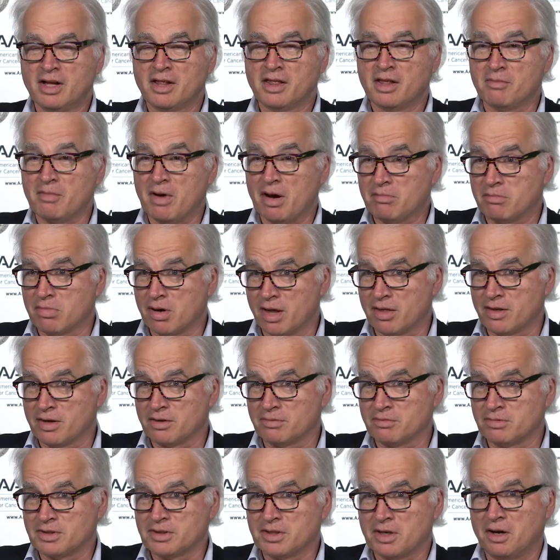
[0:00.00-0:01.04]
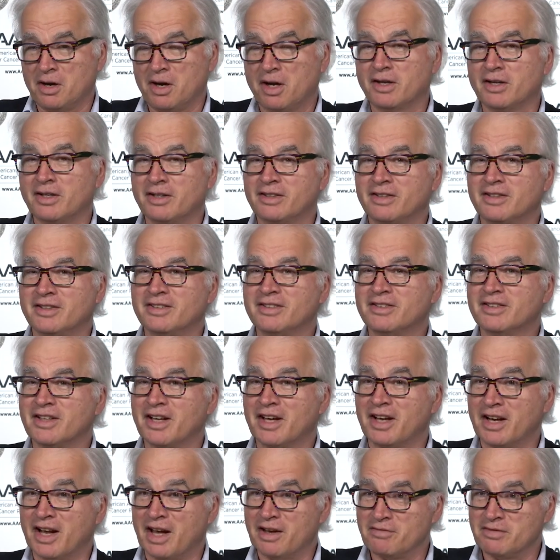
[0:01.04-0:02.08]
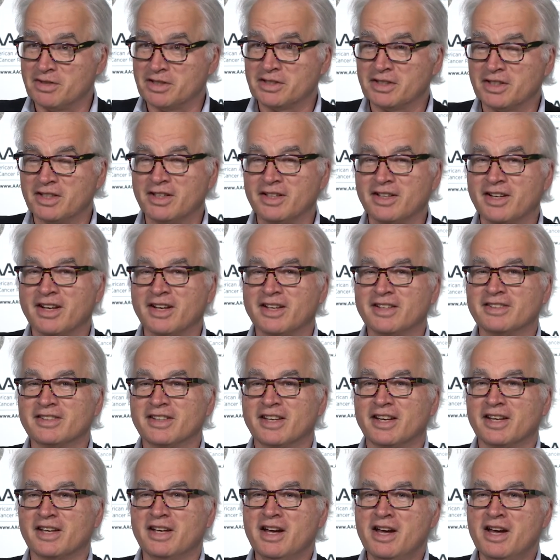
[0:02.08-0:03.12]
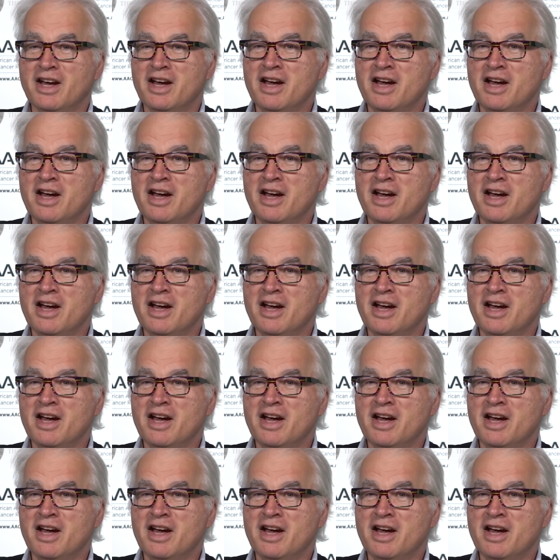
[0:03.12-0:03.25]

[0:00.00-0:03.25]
that my brother was on, and, and I visited as a,